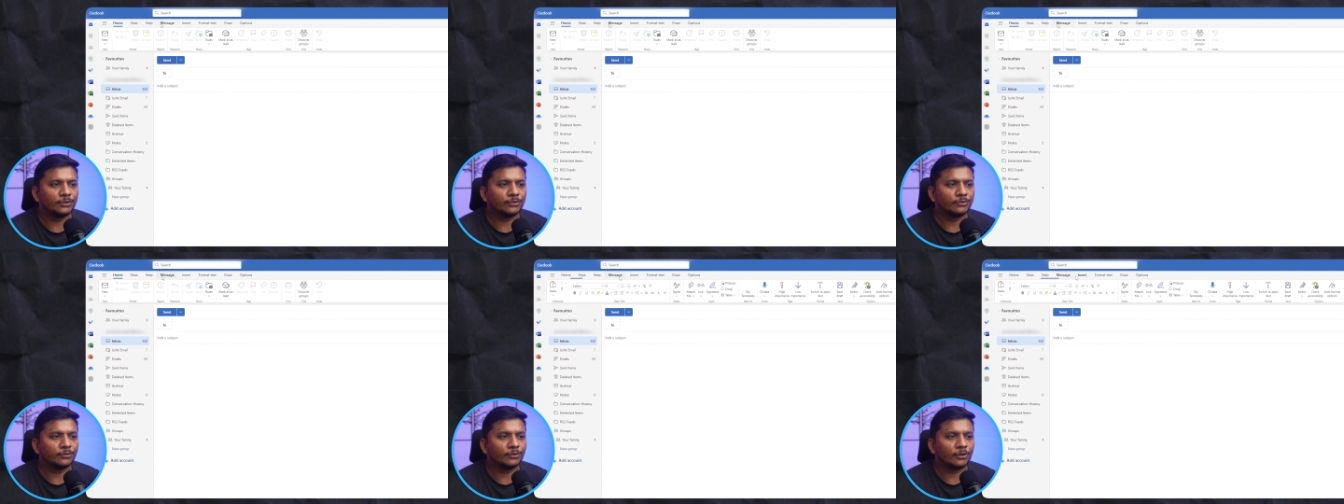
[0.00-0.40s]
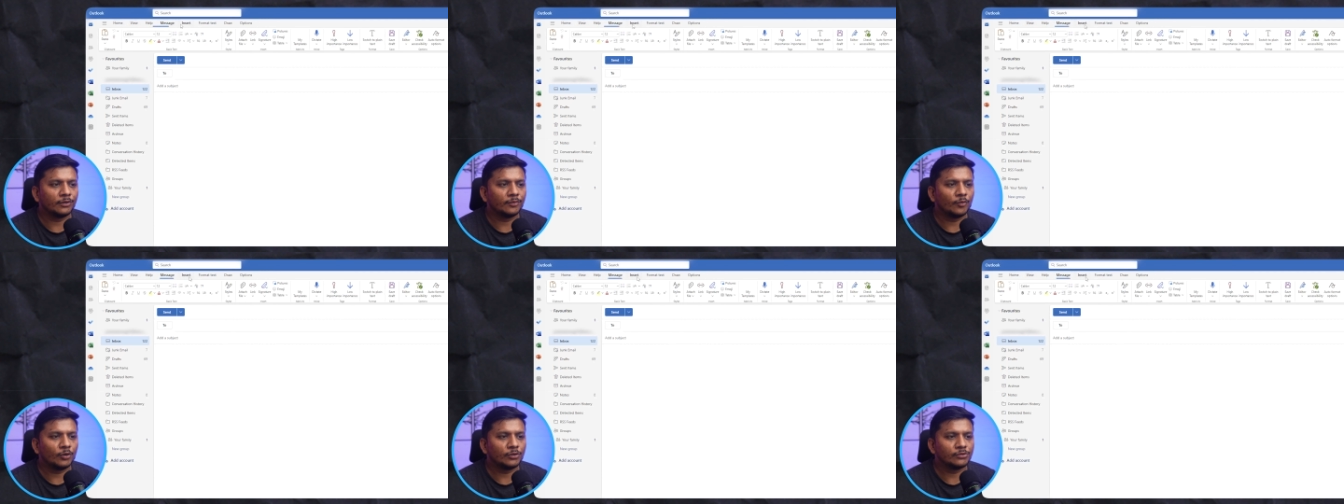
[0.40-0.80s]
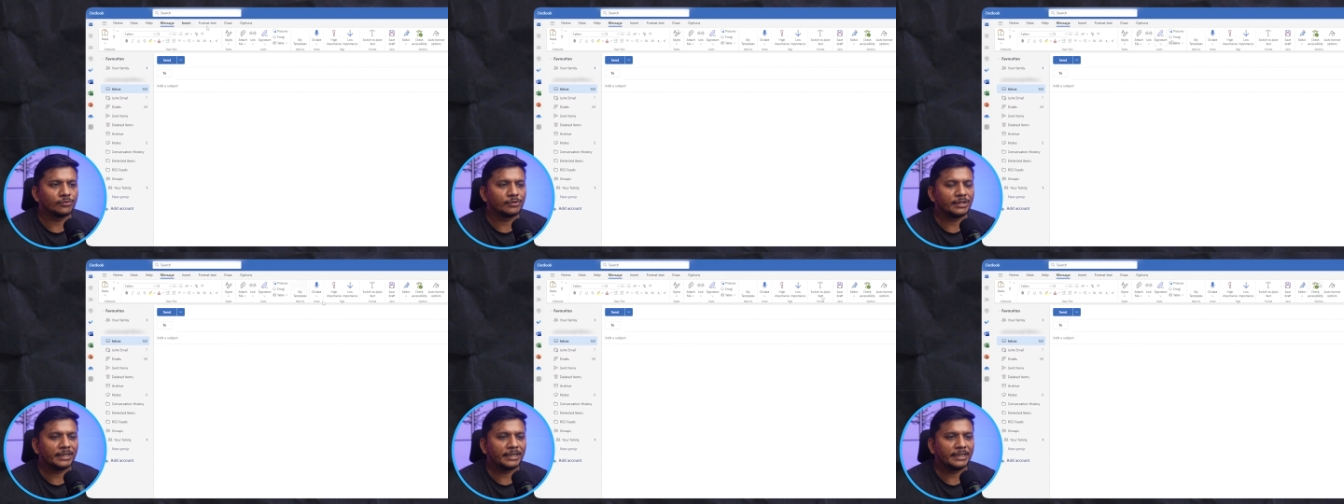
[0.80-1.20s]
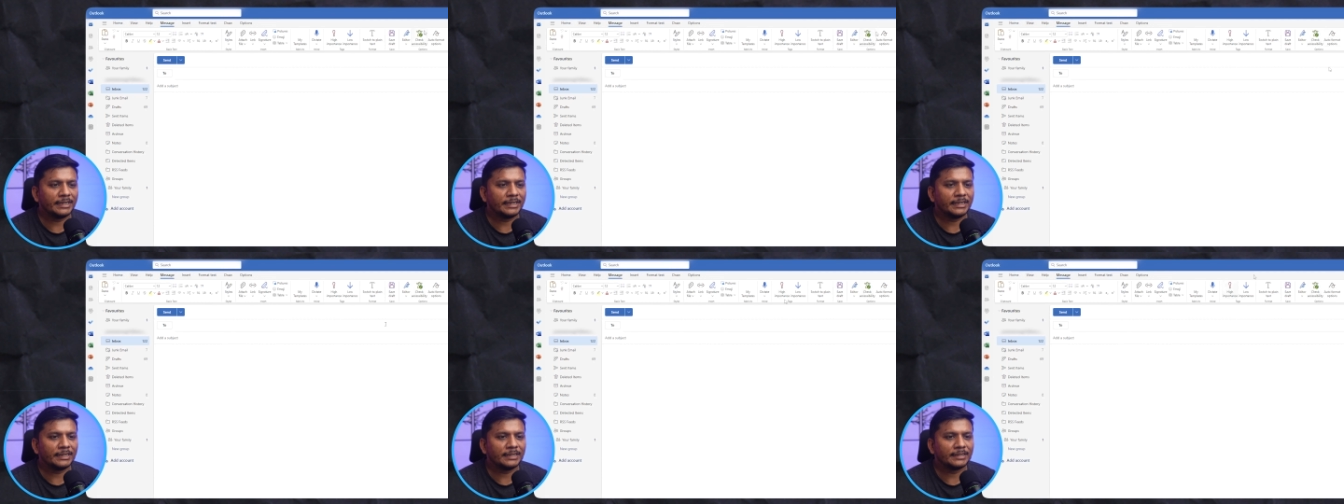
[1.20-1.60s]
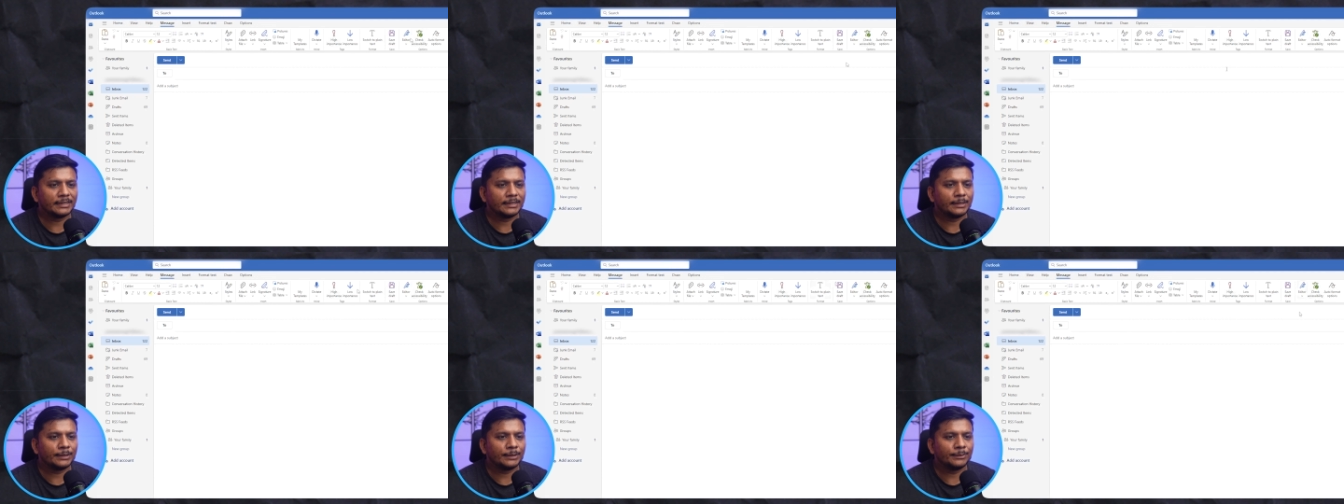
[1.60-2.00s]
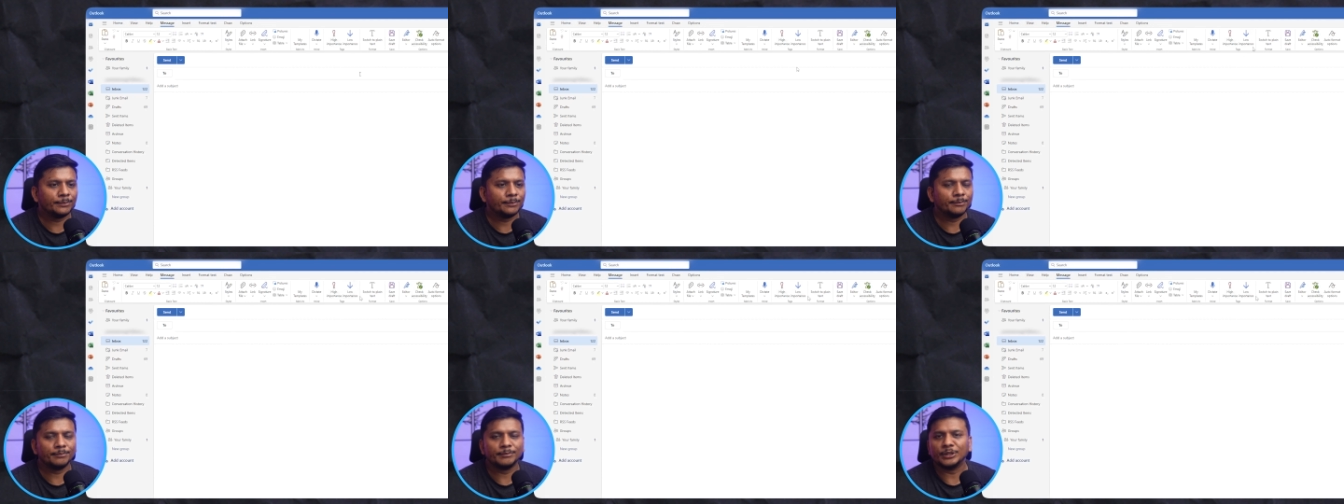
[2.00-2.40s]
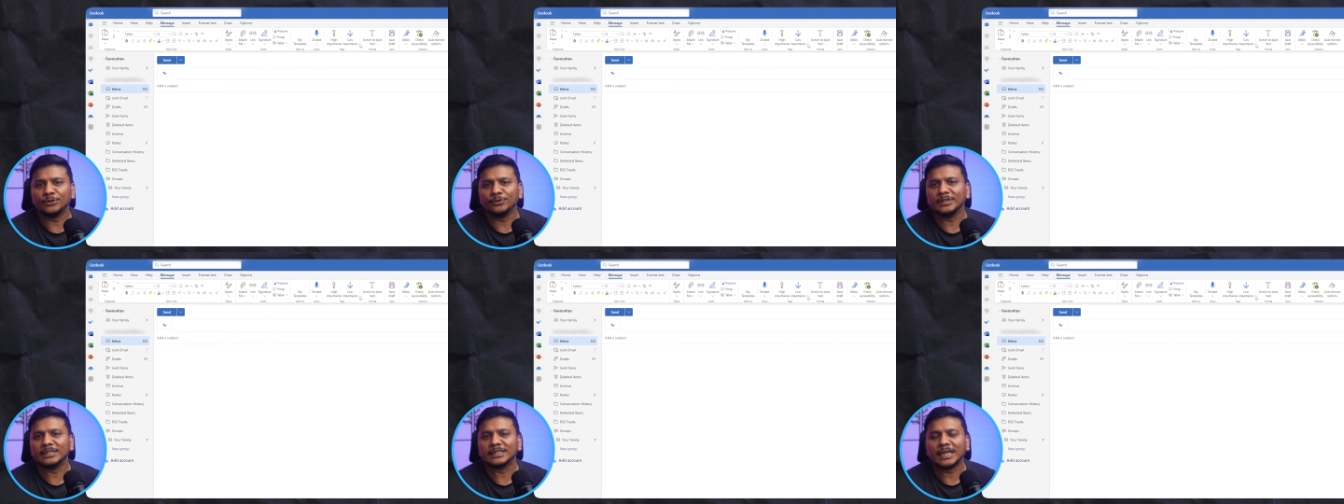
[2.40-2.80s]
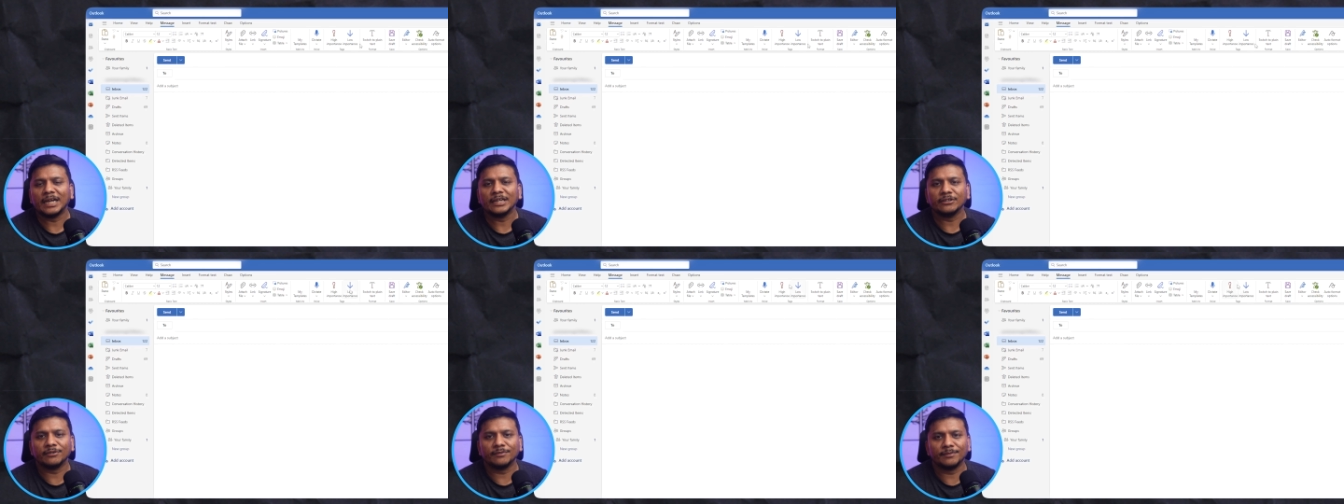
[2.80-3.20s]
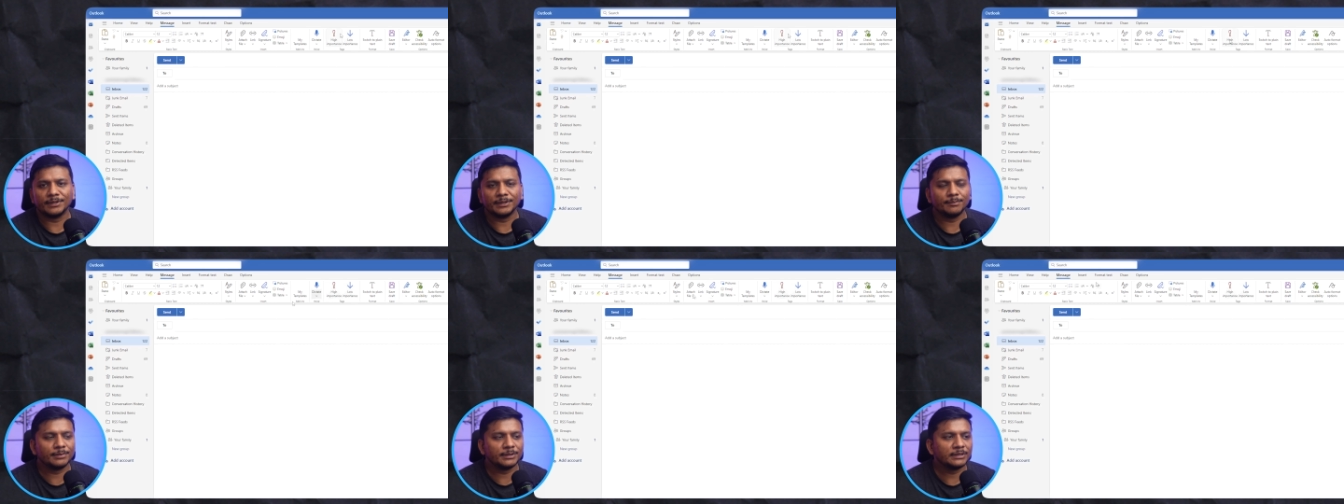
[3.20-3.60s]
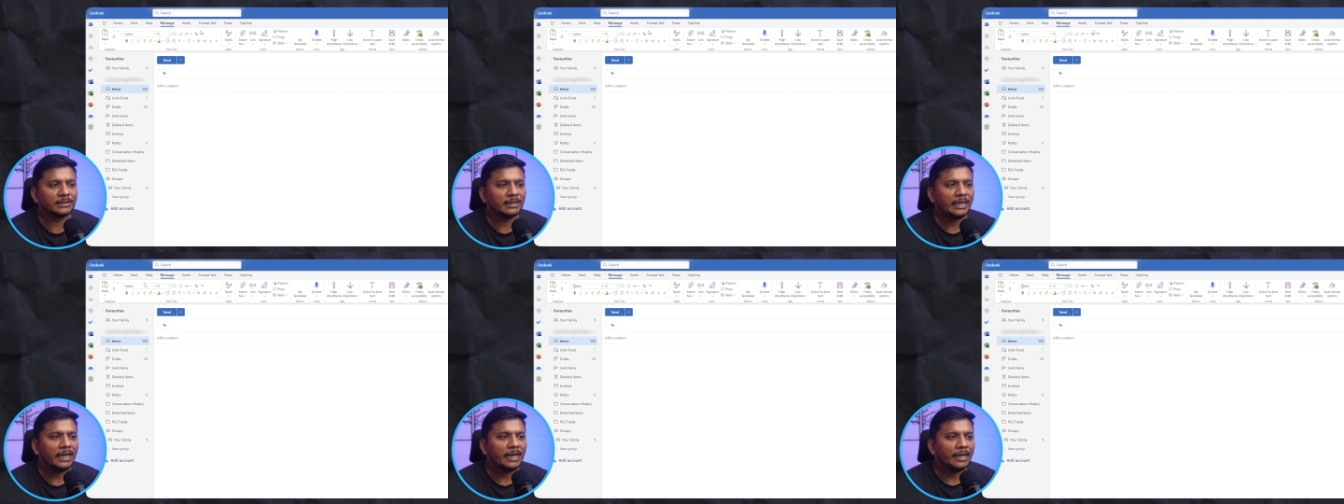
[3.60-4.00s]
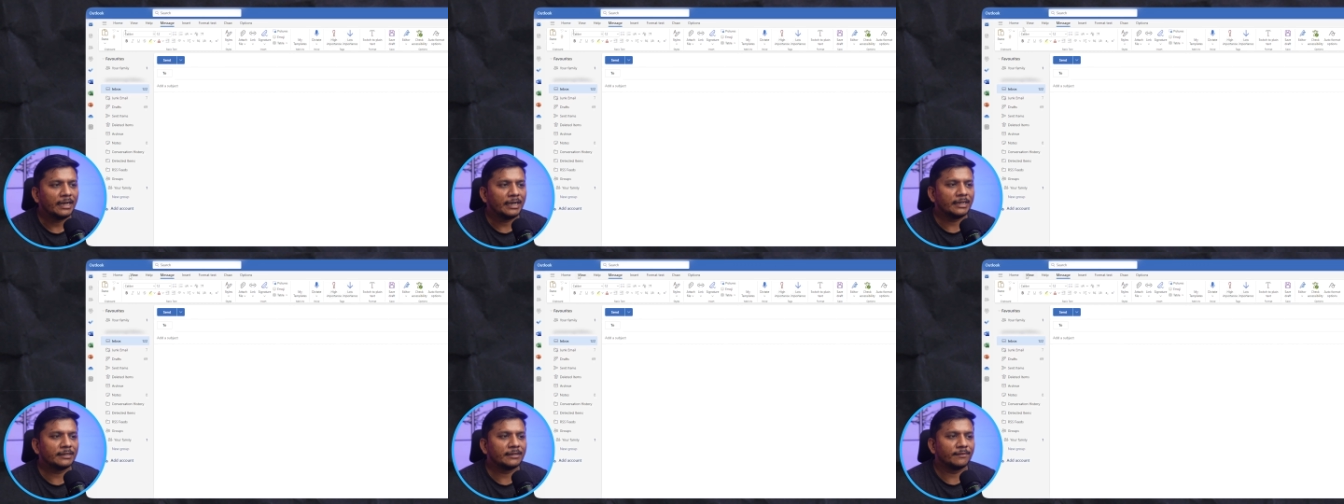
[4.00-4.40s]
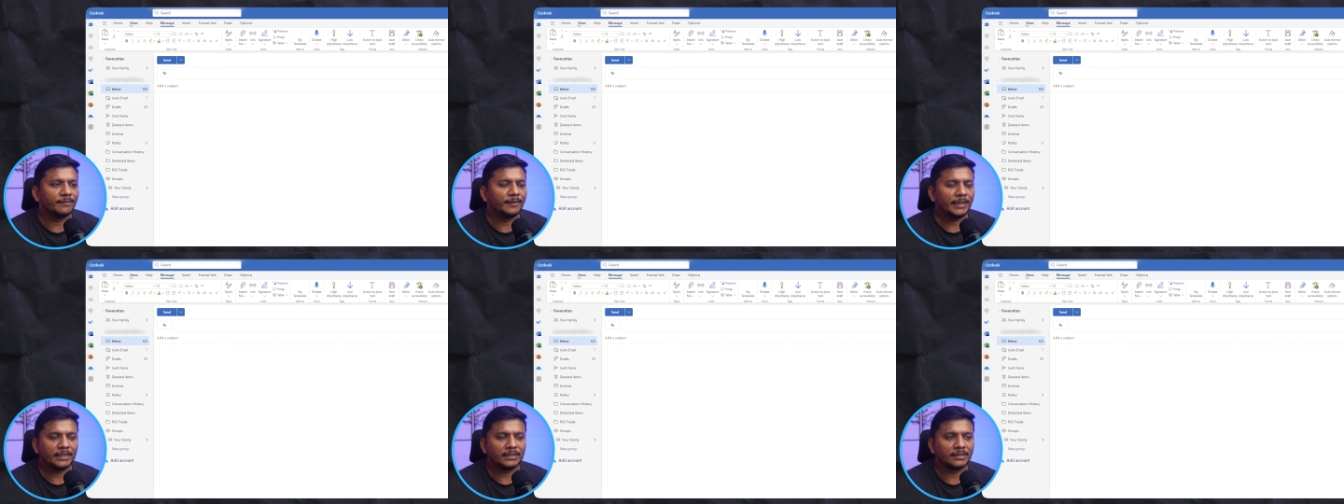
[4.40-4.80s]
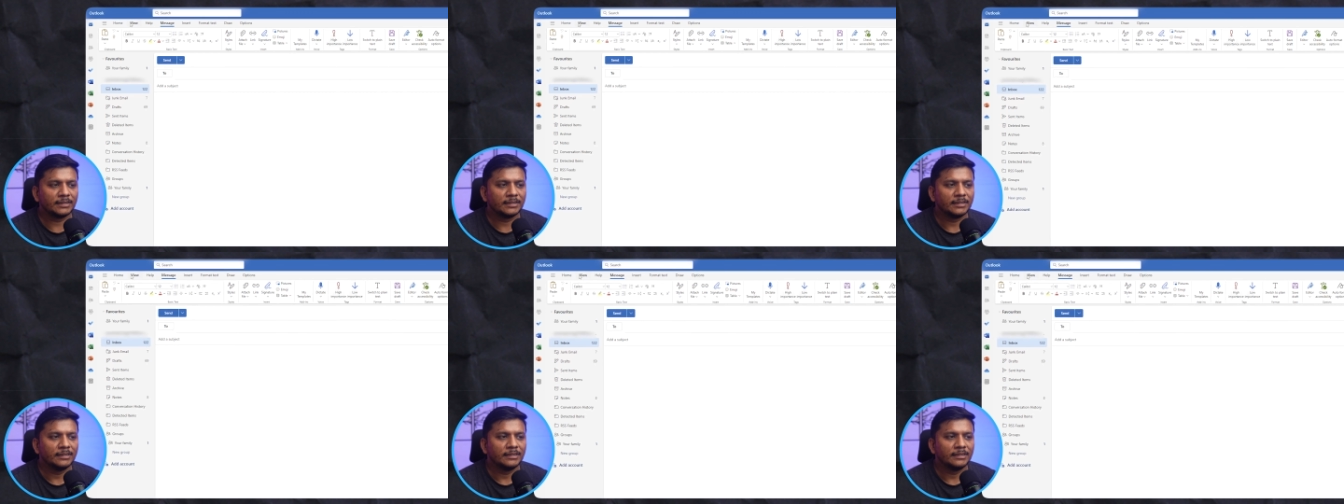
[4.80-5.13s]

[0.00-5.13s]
You do not want to create um, you know, this kind of ribbon interface.